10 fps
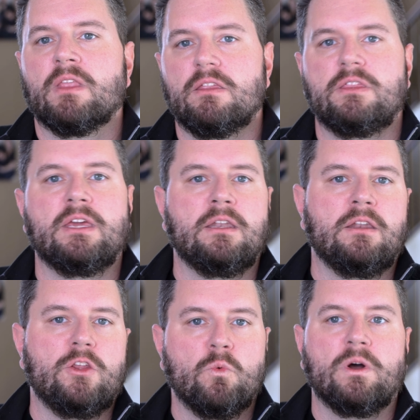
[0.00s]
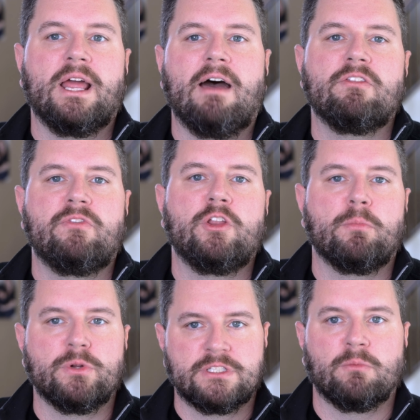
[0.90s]
then you want to have the video
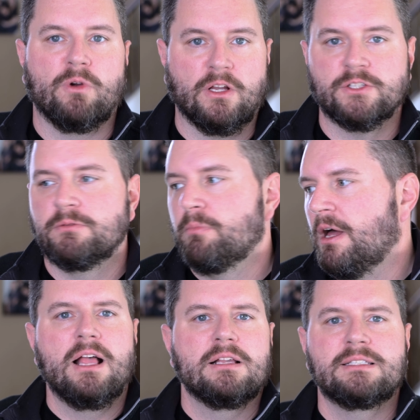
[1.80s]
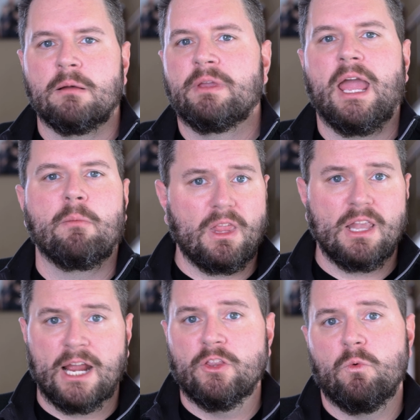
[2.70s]
put somewhere else. But some cameras,
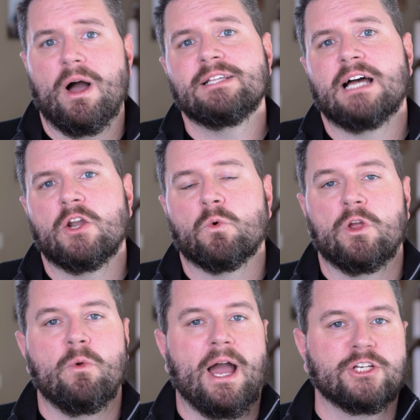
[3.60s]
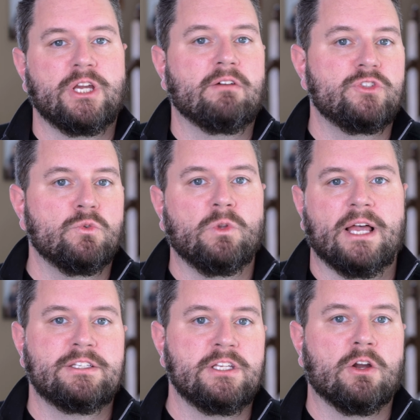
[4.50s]
like on the Wyze Outdoor, you actually have dual
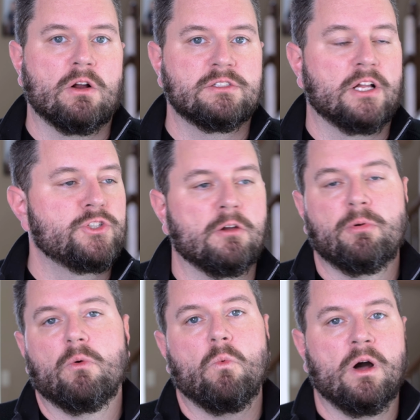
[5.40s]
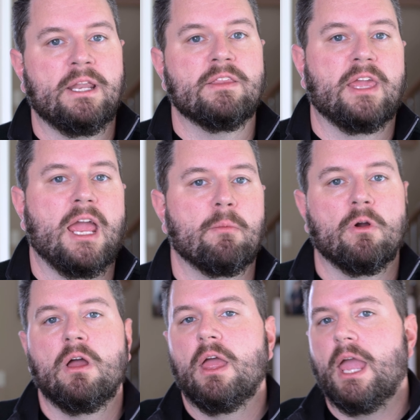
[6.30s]
SD card slots. You can put one in the
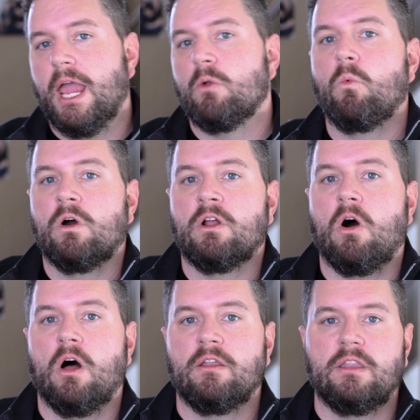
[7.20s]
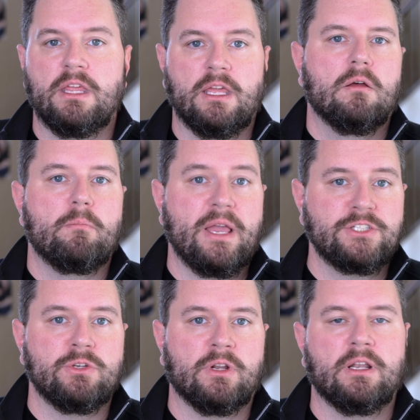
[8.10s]
camera and one on the
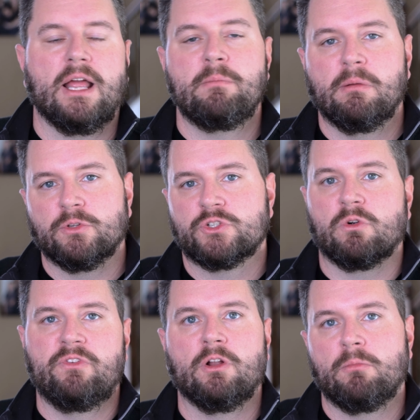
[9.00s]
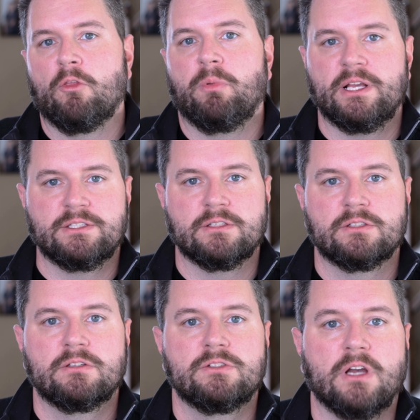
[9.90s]
base unit and be able to store video in both
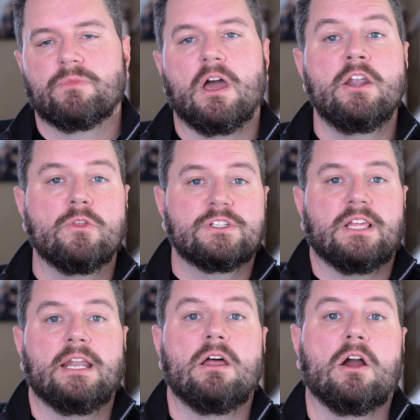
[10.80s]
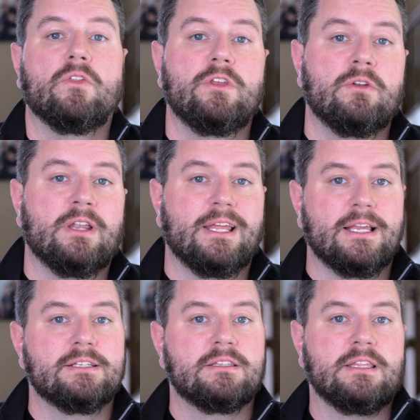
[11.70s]
places. So another slight knock on the unit
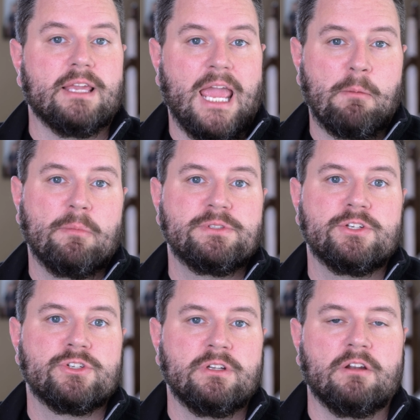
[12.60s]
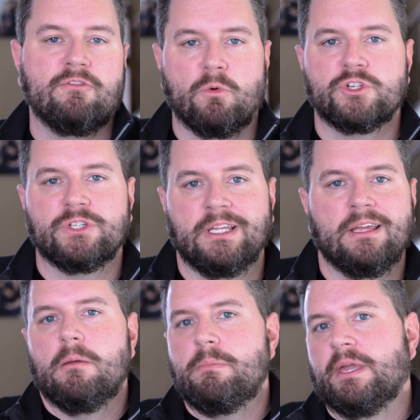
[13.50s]
is the camera position.
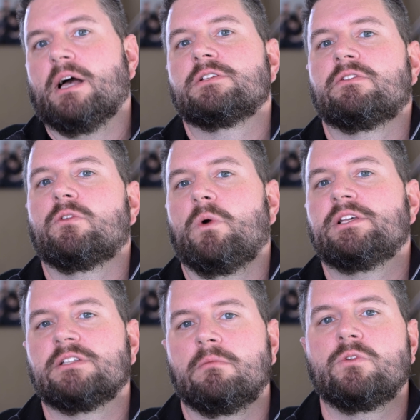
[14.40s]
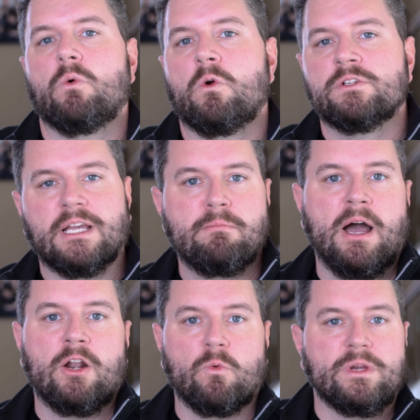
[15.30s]
Unfortunately, because of the way some doors like
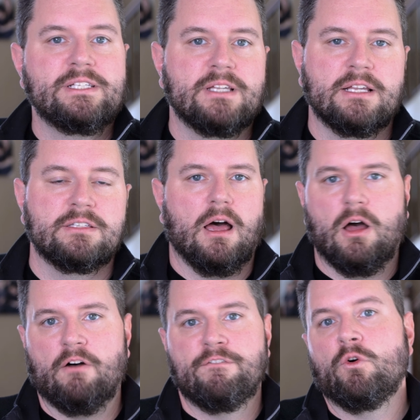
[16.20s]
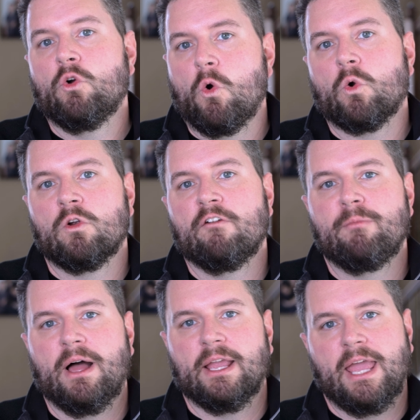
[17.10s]
mine are recessed, a full quarter of
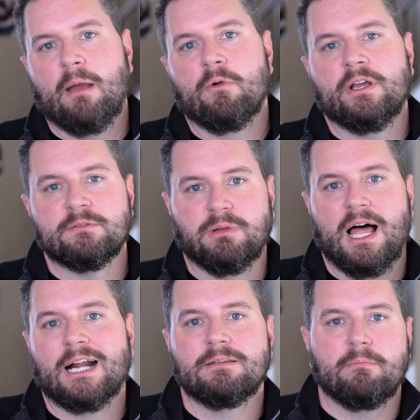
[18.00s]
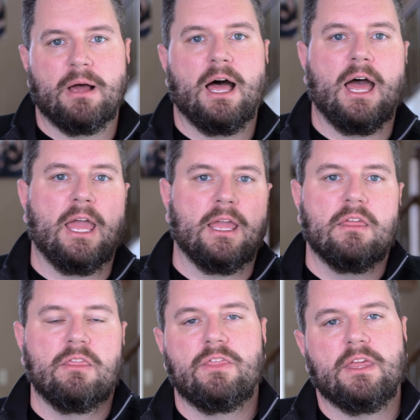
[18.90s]
my camera is blocked by
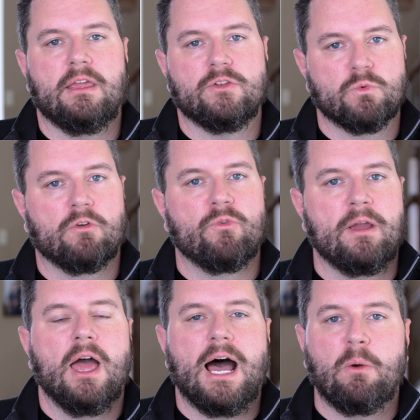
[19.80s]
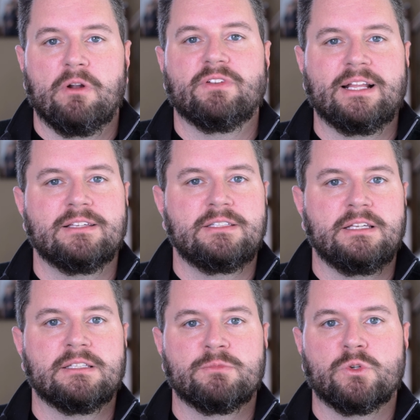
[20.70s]
the door frame. I would have liked to see
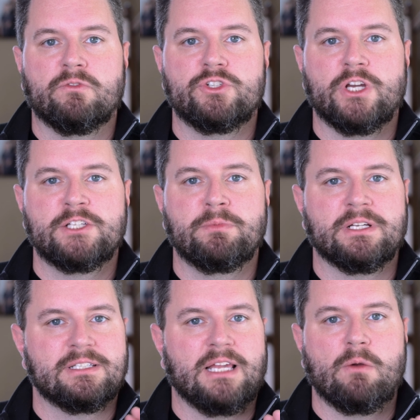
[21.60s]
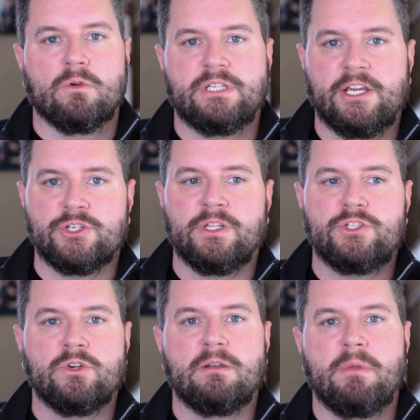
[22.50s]
some sort of adjustment, a slight rotation that
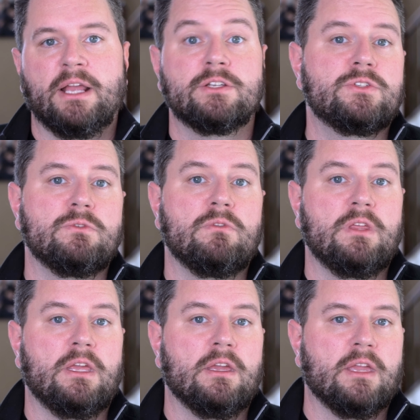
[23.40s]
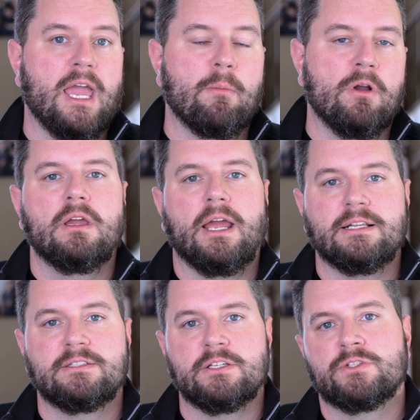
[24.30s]
you can make to the camera
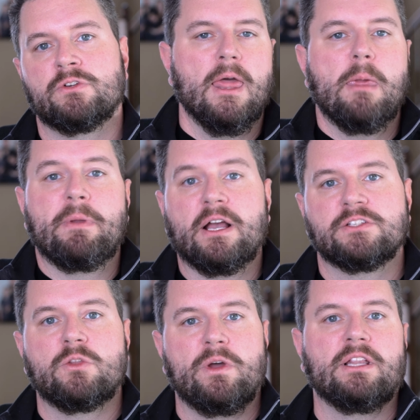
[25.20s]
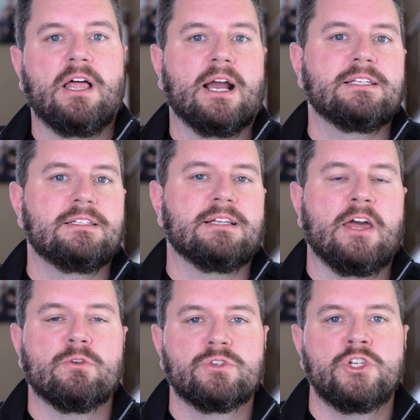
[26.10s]
and sensor. Because of the way the lock is
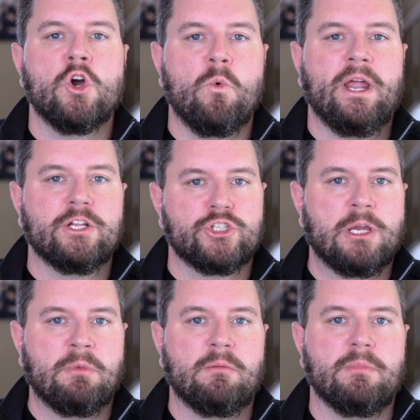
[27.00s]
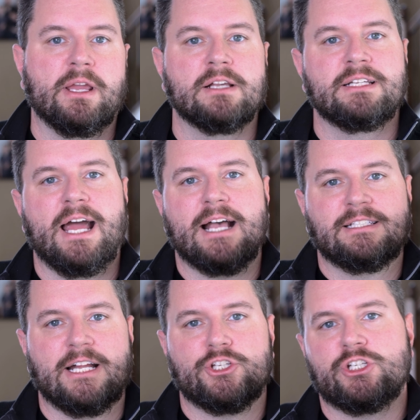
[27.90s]
designed, there's no way to shim it because it has
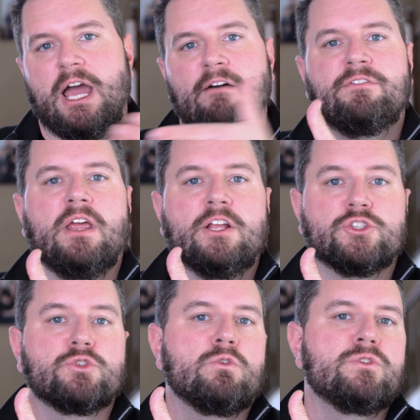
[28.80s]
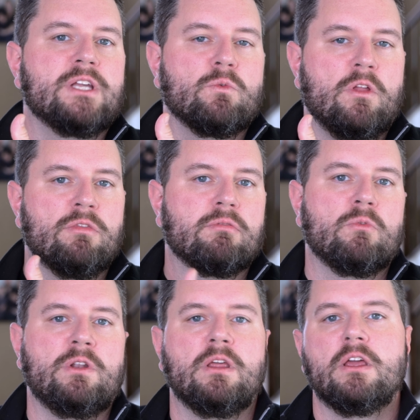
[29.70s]
that shaft and screws that run
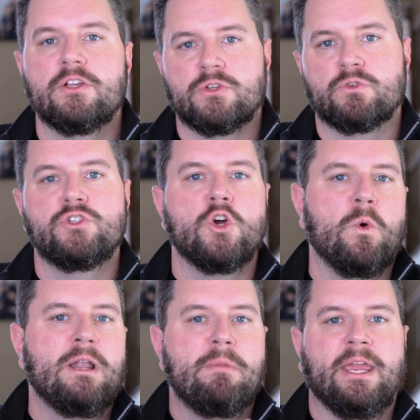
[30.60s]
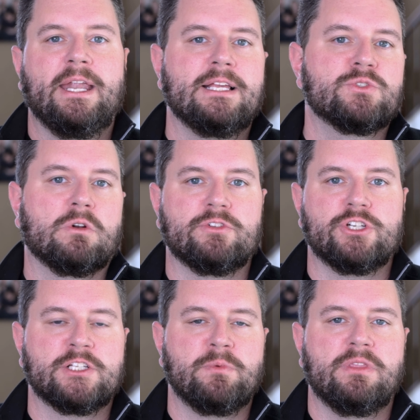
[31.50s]
through it. So there's no way to make any sort of
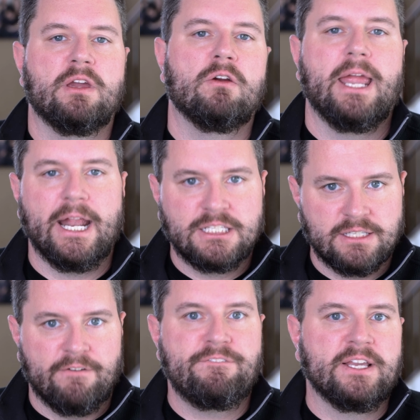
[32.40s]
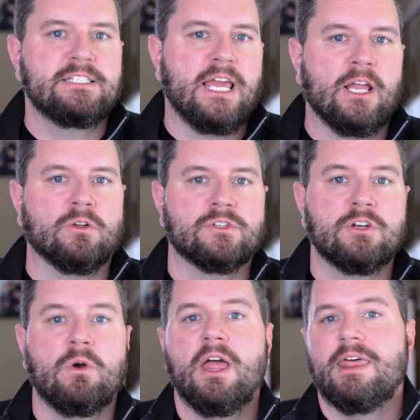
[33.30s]
adjustment there. It's a fixed angle.
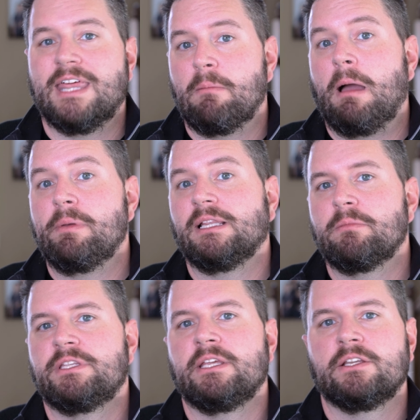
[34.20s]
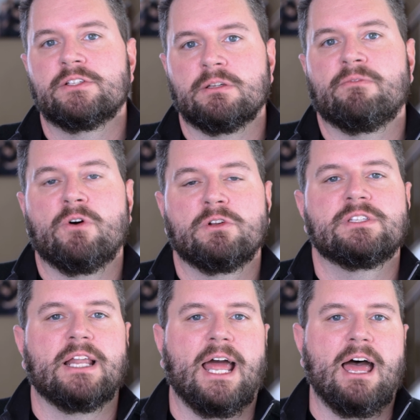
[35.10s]
So that might be limiting to some folks
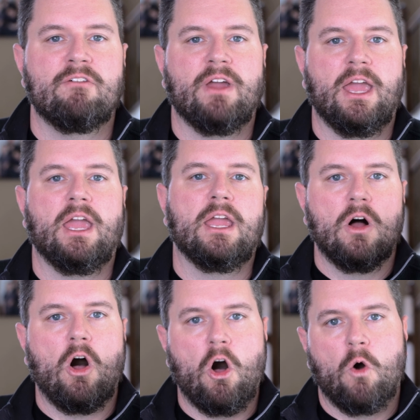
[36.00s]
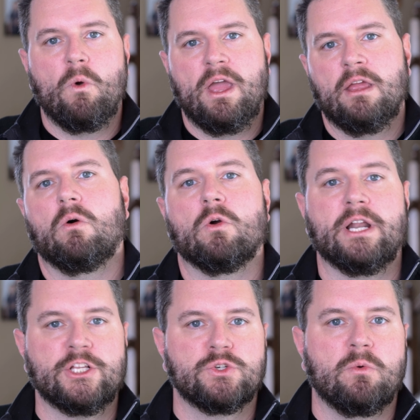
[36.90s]
that have a hallway or an
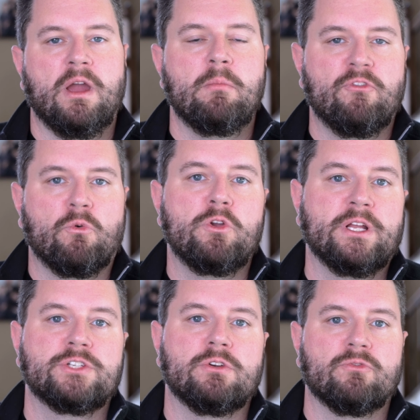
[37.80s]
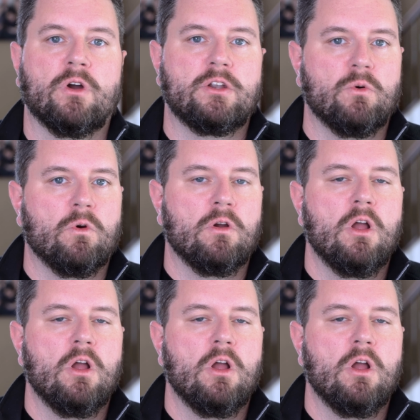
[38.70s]
entryway before you get to your front door,